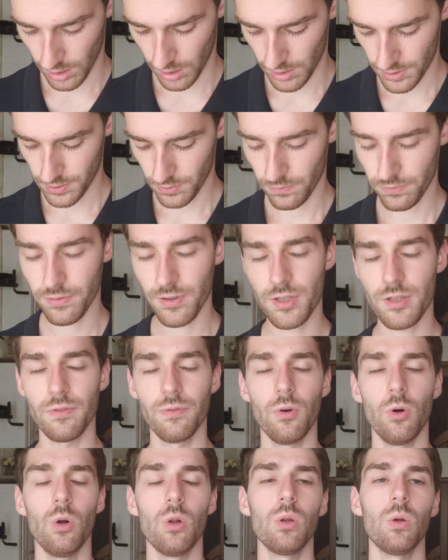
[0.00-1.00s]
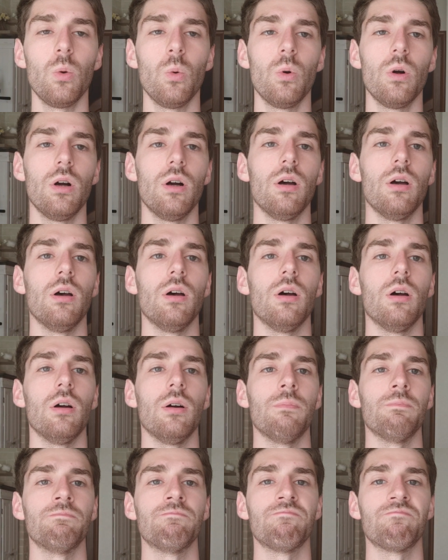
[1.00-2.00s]
So first of all,
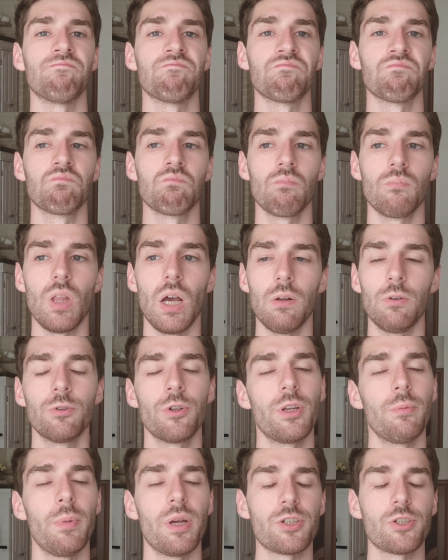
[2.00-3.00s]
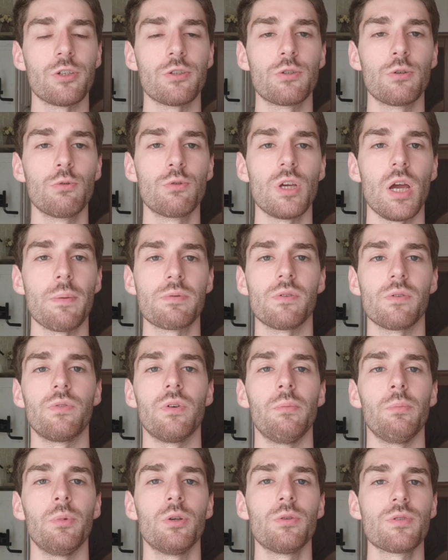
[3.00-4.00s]
I already mentioned two types of
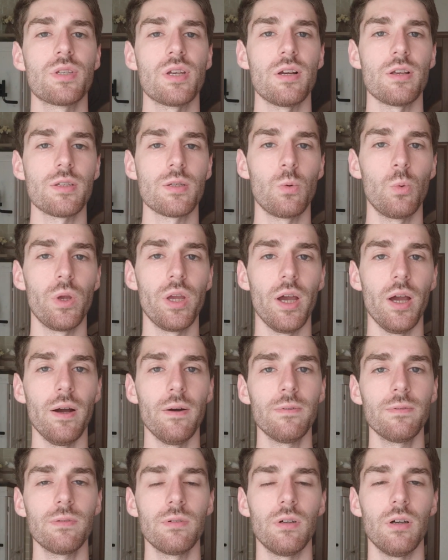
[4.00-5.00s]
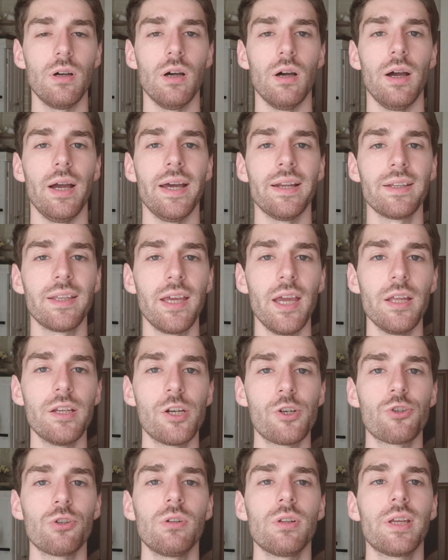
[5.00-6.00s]
immune cells we have, NK
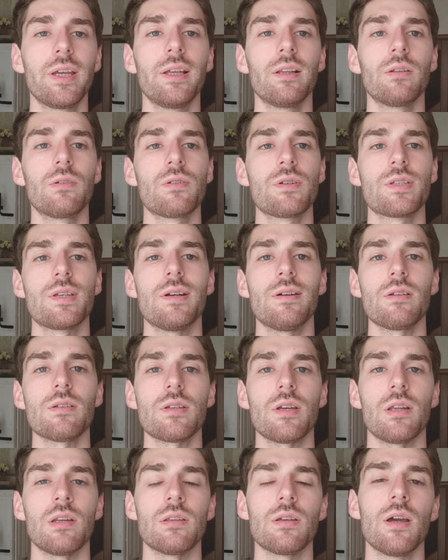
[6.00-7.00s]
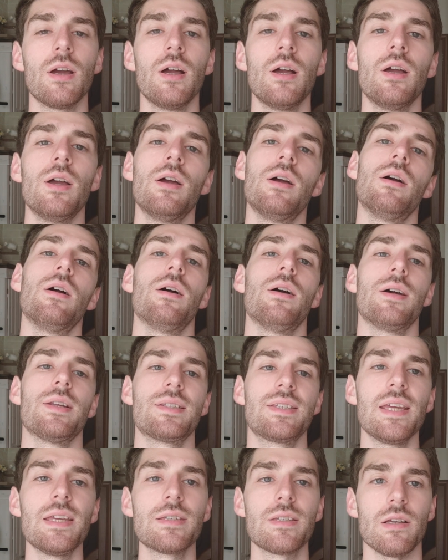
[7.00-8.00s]
natural killer cells and
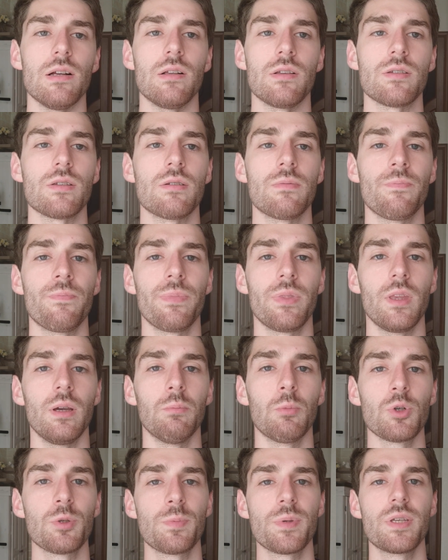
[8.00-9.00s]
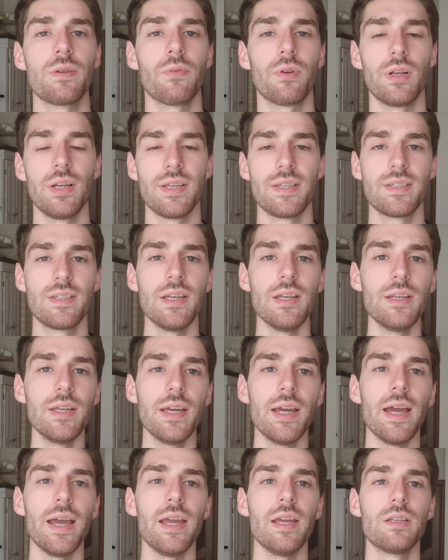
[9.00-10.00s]
T cells, more specifically
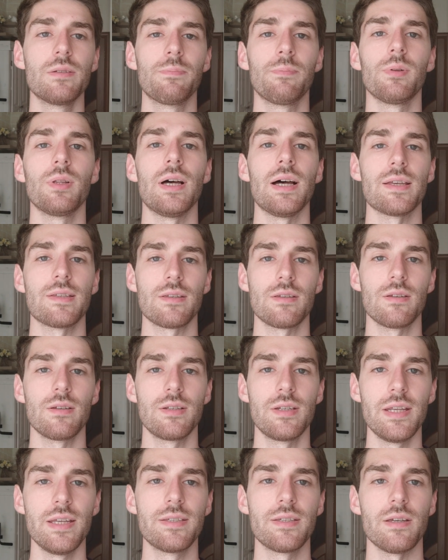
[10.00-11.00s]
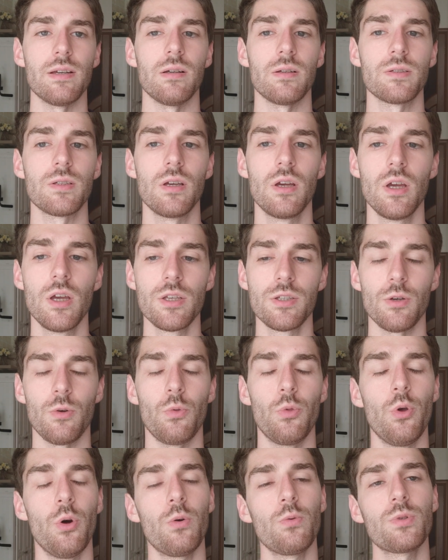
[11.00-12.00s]
CD8 plus T cells. So
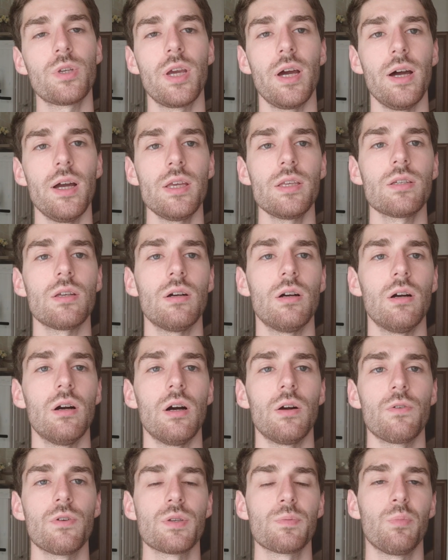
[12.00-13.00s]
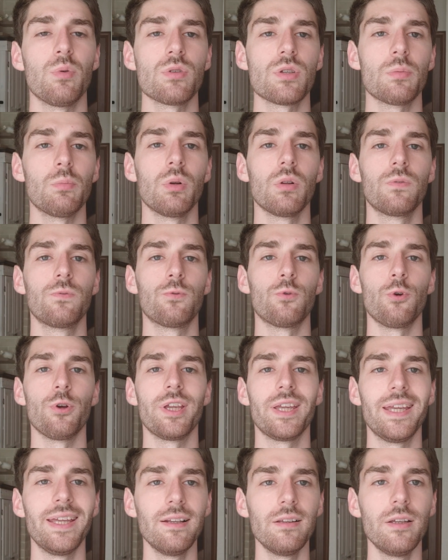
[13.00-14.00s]
those guys are responsible for
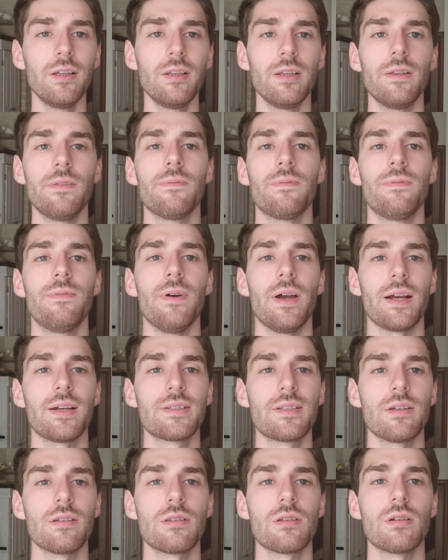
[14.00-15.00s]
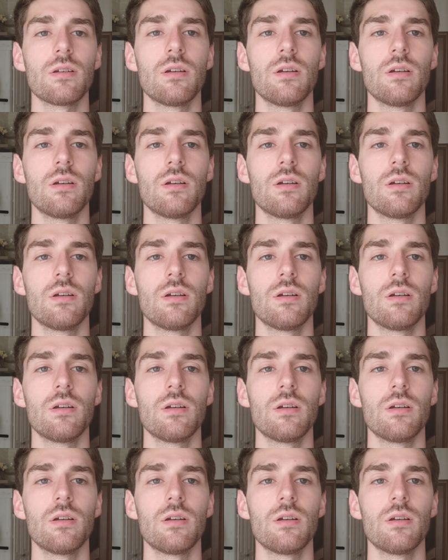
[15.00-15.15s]
killing infected